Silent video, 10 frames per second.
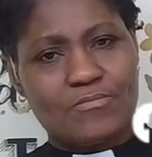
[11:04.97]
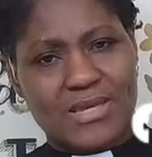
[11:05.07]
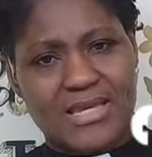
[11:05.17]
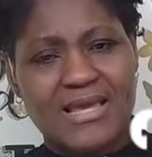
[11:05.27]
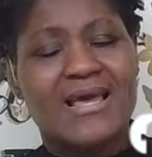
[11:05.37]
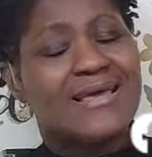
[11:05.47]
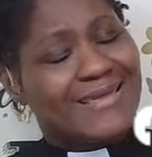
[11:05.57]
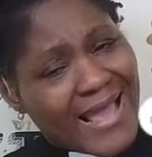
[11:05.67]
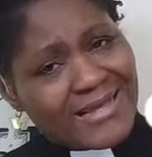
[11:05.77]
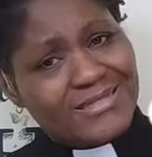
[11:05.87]
me.
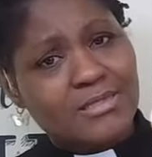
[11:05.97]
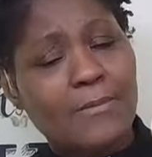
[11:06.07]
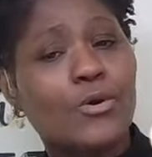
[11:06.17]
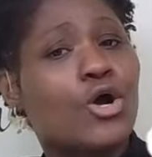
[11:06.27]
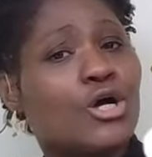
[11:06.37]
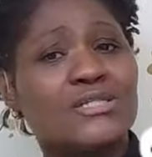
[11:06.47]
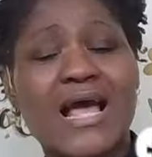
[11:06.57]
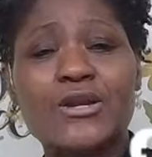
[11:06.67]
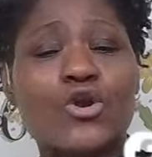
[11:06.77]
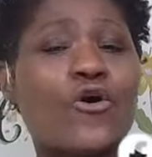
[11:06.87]
Yes, because
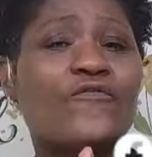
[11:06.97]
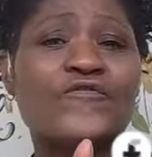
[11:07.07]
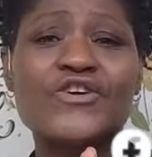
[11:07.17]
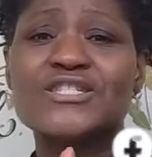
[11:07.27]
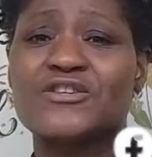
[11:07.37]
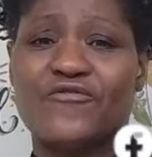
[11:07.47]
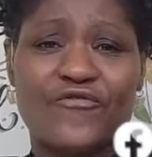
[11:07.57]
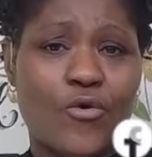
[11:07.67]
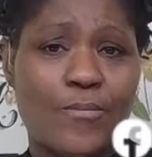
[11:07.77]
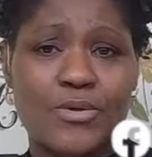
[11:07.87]
I know first and
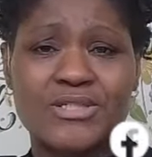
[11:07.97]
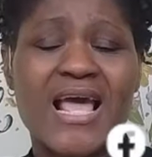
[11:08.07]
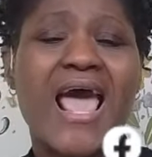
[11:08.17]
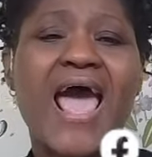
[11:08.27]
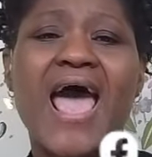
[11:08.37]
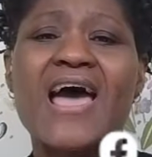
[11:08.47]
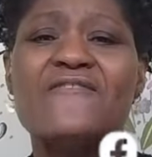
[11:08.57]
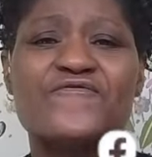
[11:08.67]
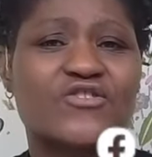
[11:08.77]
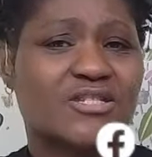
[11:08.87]
foremost,
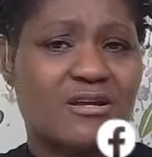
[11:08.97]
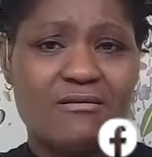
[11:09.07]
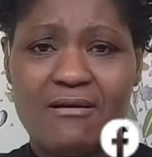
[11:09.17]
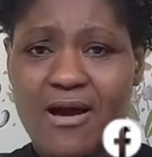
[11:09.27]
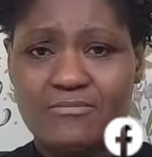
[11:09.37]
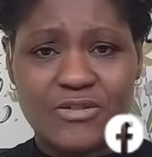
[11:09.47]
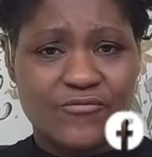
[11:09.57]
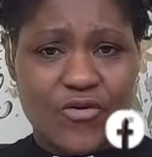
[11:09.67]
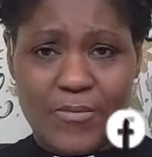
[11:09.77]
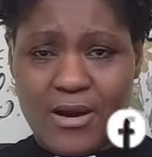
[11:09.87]
everything comes
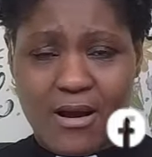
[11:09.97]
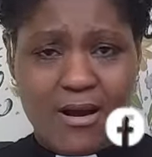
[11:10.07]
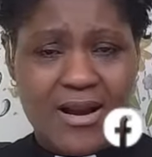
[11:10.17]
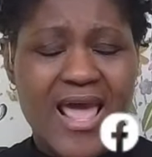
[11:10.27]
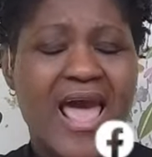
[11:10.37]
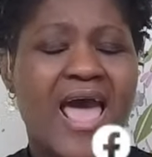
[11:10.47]
from God.